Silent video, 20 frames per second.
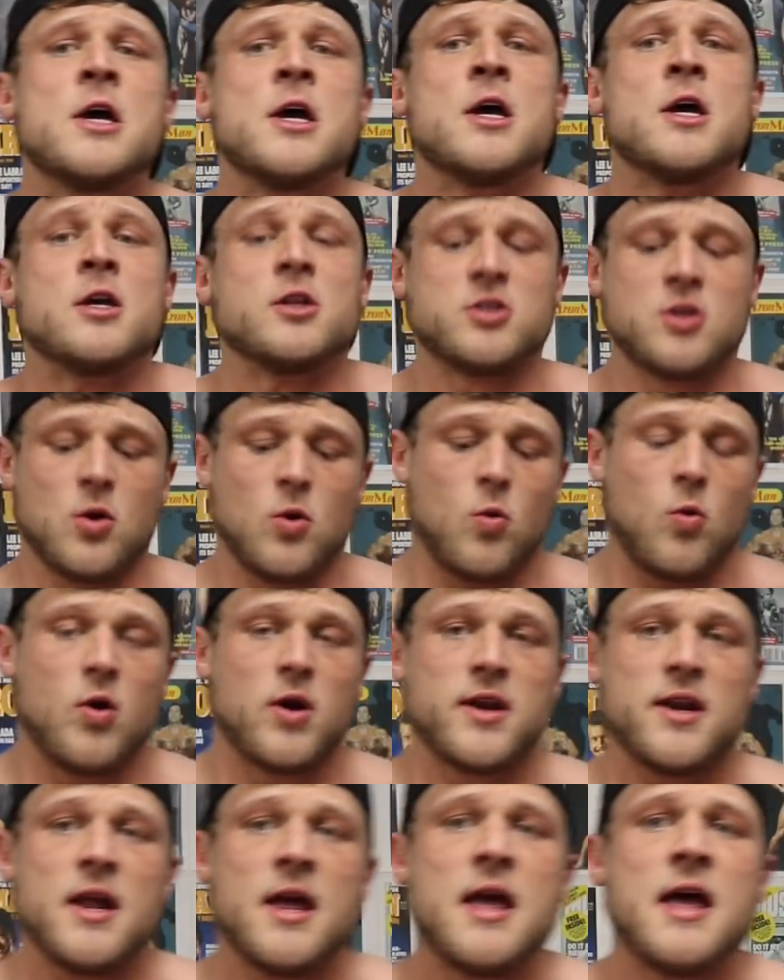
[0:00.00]
So
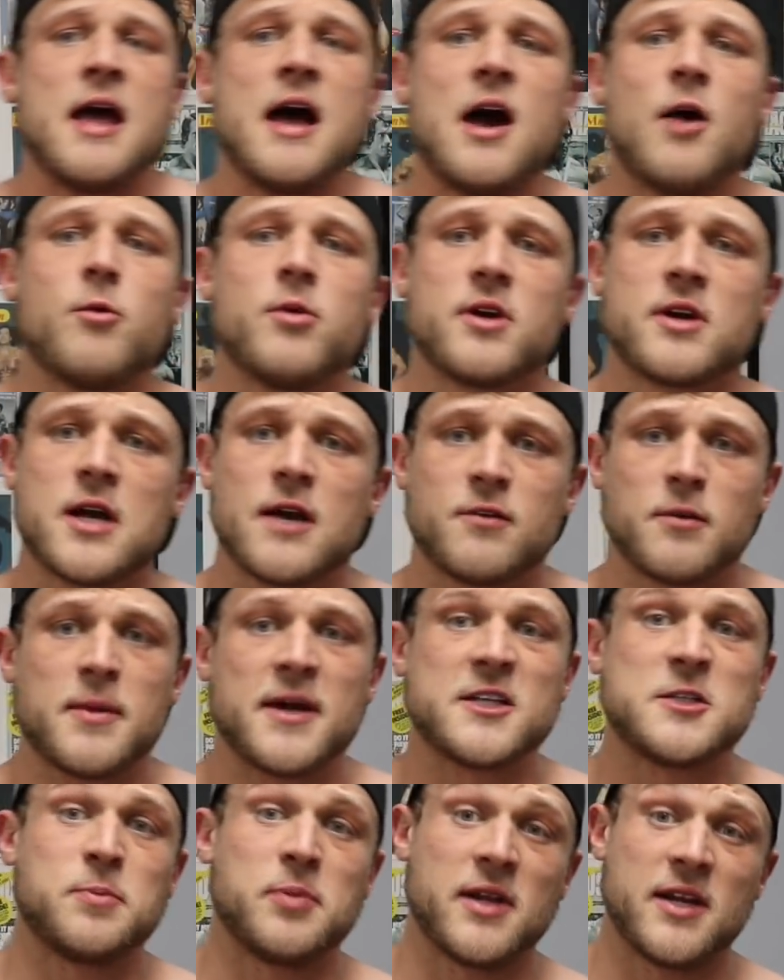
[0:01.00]
one, I want to cover my
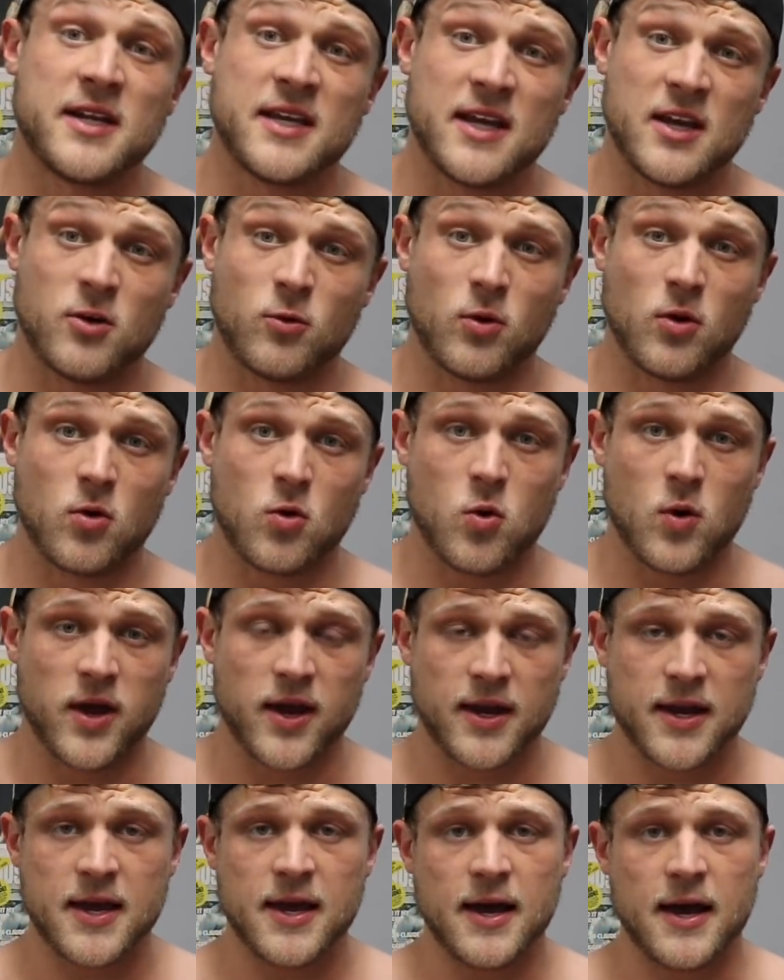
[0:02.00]
split again real quick.
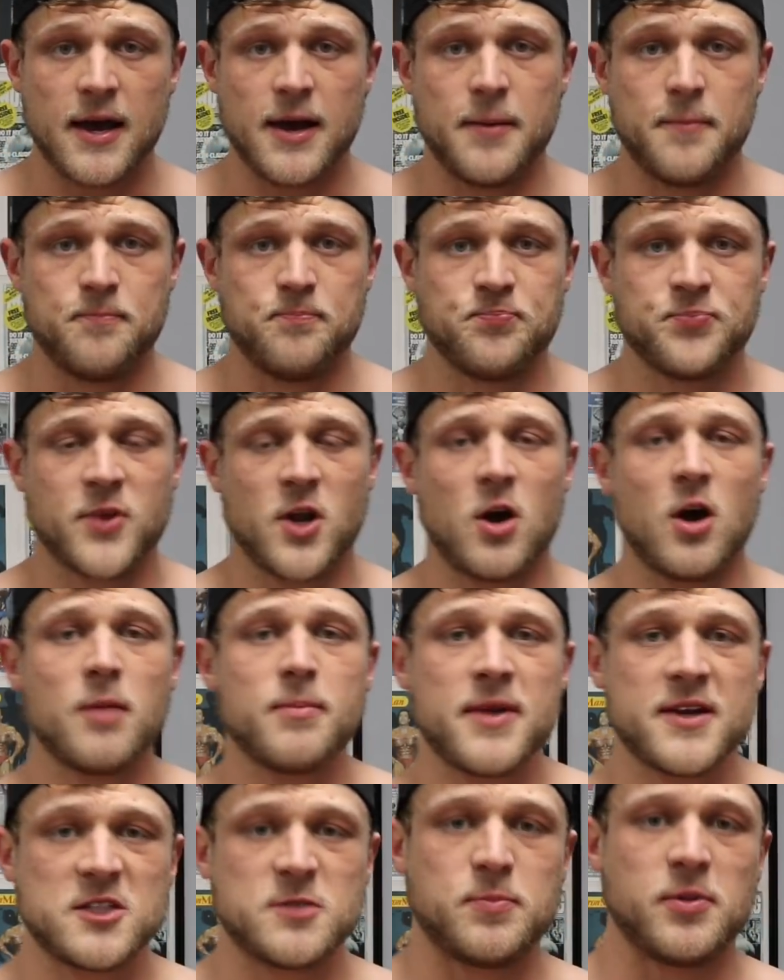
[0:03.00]
On my
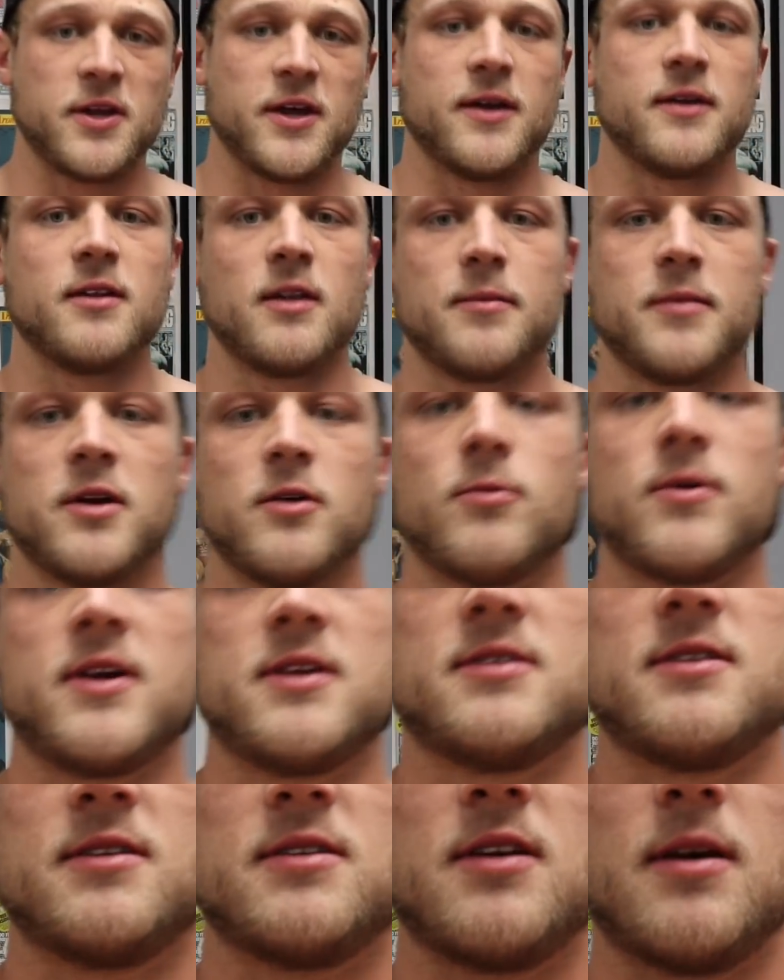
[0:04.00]
split, let me raise
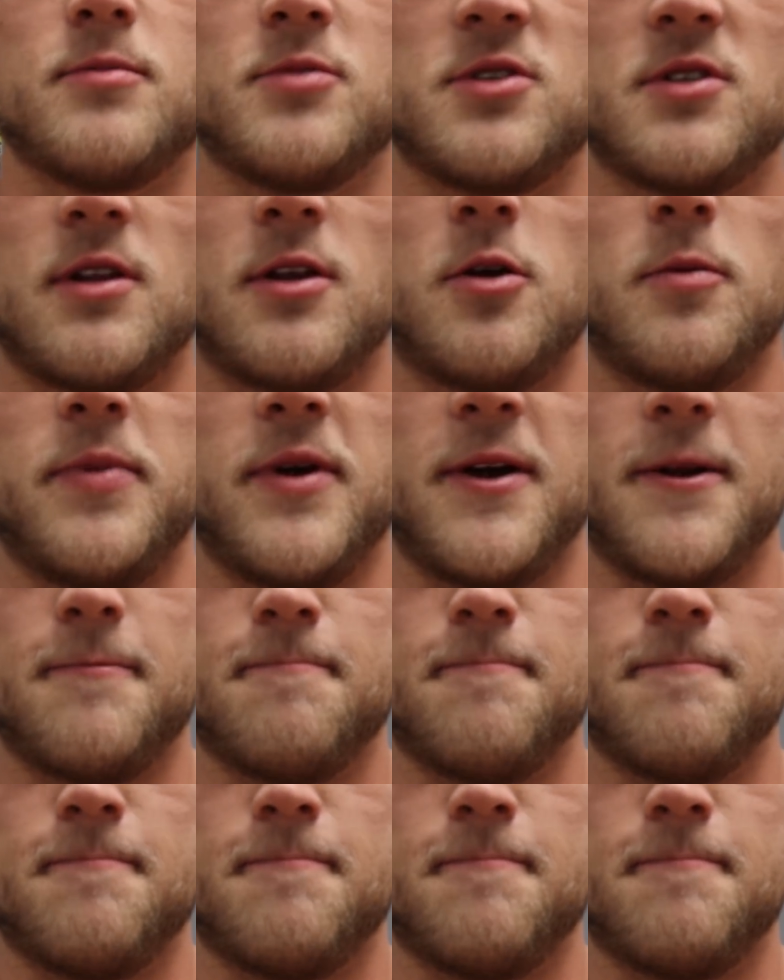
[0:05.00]
this up just a little bit.